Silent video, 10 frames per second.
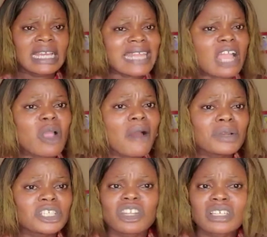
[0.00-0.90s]
That you
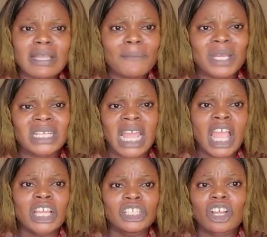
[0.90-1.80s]
rich doesn't mean
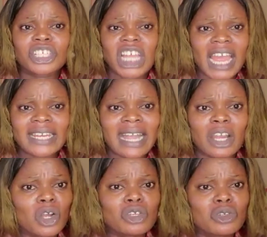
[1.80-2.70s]
your child
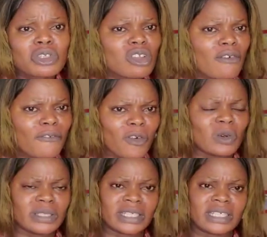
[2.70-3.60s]
cannot use your phone.